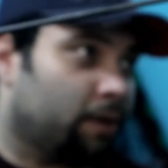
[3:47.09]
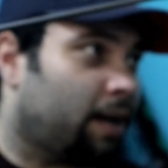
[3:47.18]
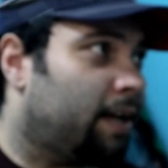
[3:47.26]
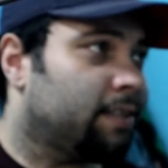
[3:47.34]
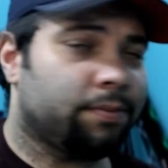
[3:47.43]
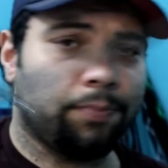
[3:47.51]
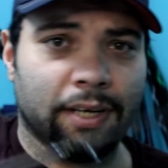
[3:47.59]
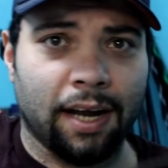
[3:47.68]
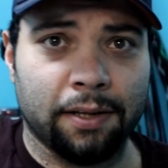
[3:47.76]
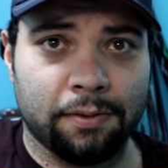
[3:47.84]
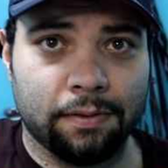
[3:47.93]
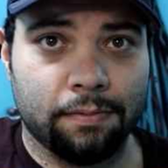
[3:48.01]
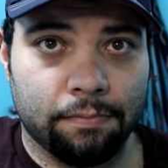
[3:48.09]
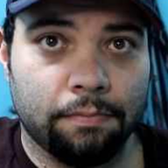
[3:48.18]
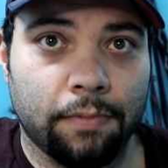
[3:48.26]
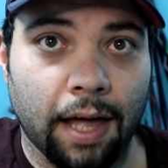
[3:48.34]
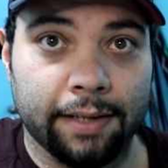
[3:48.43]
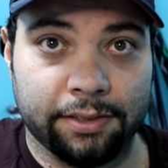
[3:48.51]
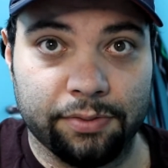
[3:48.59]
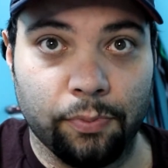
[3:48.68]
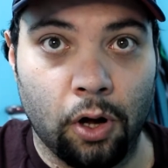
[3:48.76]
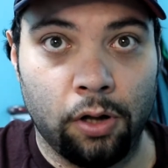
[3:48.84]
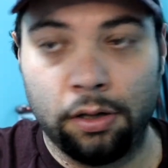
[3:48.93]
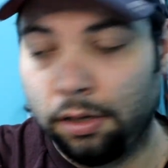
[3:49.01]
guides, but not that
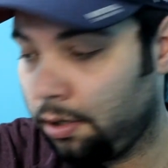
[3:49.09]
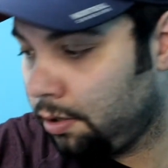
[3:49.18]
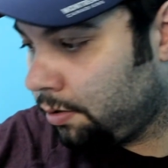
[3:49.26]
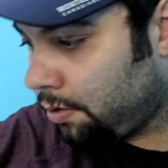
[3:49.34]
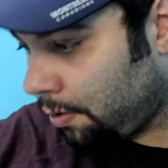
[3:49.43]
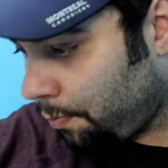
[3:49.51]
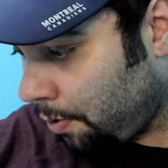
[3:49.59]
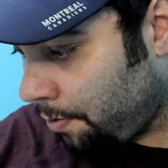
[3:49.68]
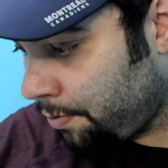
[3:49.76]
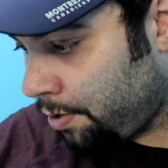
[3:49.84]
small to the point where